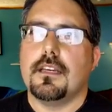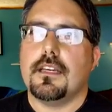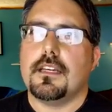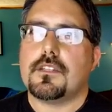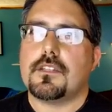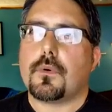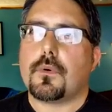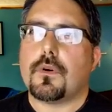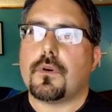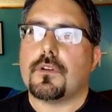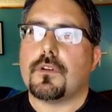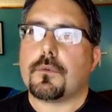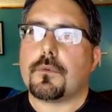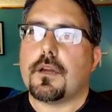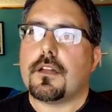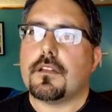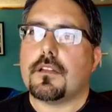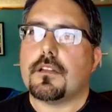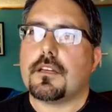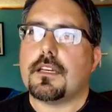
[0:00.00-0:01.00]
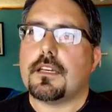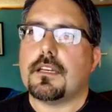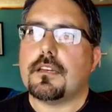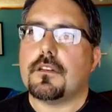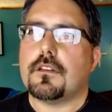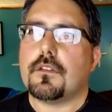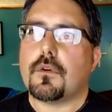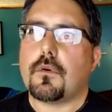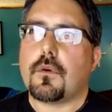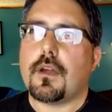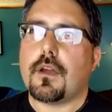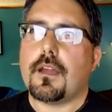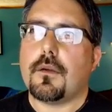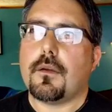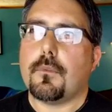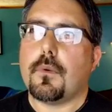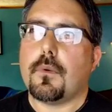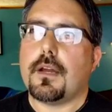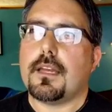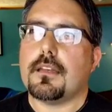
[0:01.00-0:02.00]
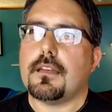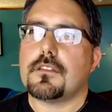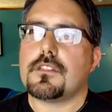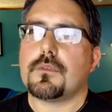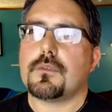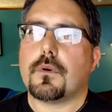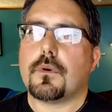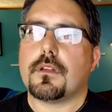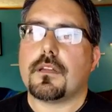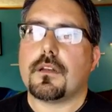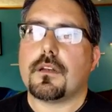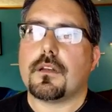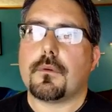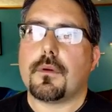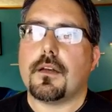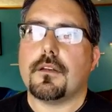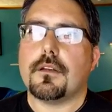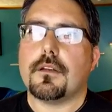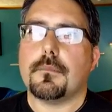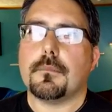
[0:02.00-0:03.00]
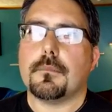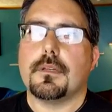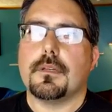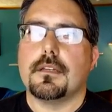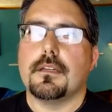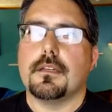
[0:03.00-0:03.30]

He twirled around, looking into the gray white swirling around him.